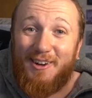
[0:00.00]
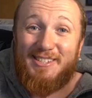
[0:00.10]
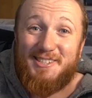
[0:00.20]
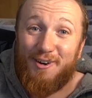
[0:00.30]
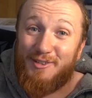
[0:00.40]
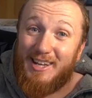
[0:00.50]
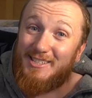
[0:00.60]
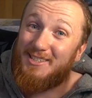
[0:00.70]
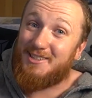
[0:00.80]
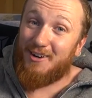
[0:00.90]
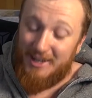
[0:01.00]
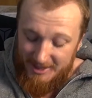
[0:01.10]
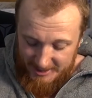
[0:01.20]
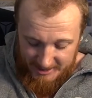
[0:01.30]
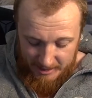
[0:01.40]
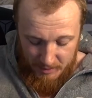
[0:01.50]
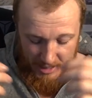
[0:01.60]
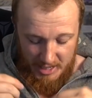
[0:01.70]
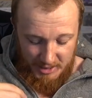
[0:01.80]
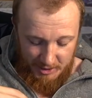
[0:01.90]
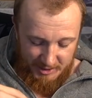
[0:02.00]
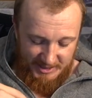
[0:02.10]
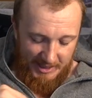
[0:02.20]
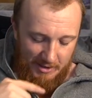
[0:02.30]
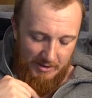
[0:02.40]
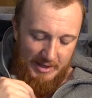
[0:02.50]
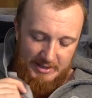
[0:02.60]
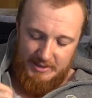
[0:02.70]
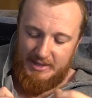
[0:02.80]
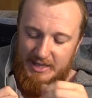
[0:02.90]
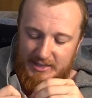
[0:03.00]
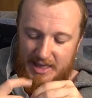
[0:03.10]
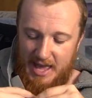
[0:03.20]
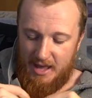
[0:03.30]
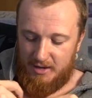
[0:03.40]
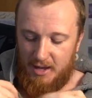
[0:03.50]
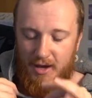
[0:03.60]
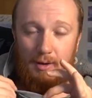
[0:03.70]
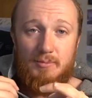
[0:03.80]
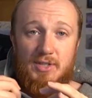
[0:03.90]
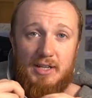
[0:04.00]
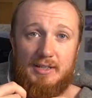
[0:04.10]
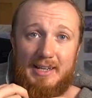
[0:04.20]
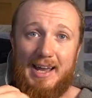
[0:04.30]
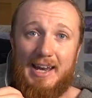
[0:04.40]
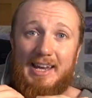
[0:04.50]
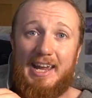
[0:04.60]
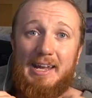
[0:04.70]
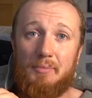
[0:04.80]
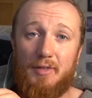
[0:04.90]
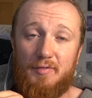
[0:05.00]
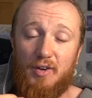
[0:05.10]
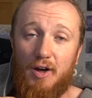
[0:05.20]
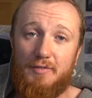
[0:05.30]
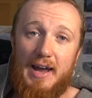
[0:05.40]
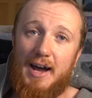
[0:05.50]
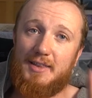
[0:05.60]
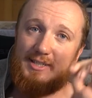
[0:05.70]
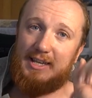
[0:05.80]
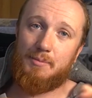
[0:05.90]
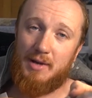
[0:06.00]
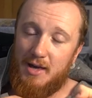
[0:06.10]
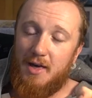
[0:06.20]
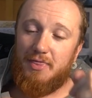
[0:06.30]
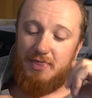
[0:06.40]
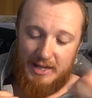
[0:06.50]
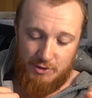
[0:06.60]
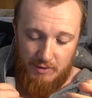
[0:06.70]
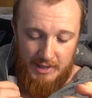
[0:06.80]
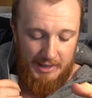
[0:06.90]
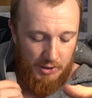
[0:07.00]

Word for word: when stuff gets stuck in the zip. So to see that there's there's that um, to kind of keep the fluff out of the zip, that's really